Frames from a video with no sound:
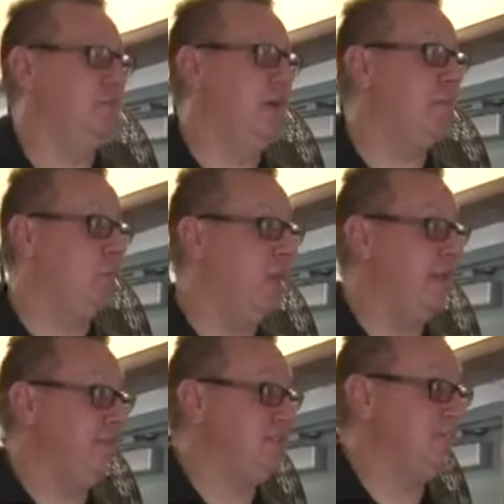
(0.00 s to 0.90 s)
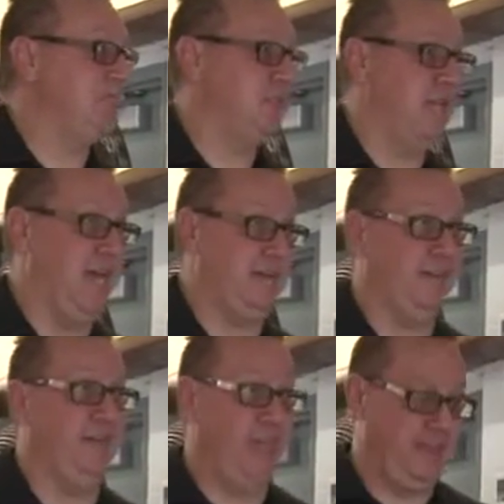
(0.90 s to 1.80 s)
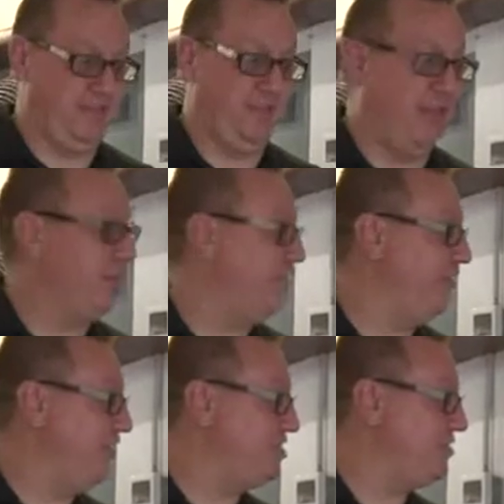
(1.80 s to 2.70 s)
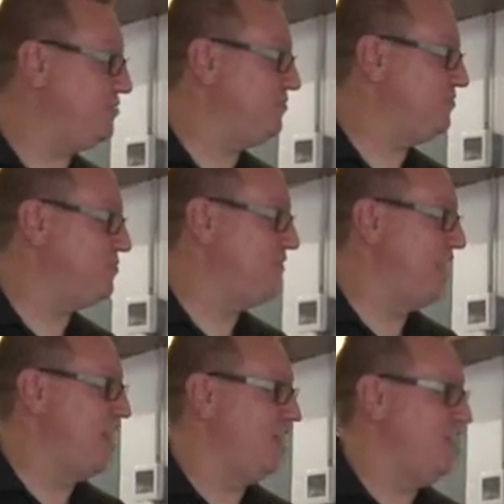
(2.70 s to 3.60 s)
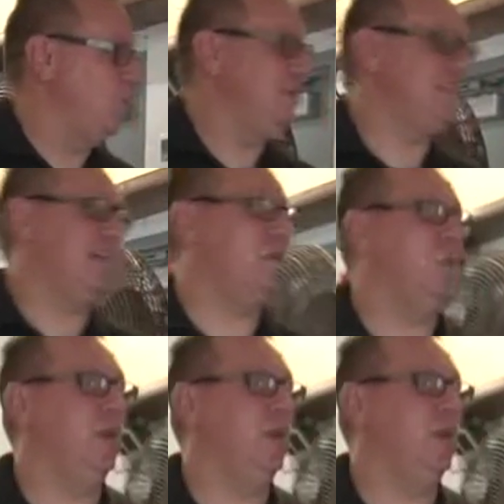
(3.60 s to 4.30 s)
Number one is as a federal official, what does that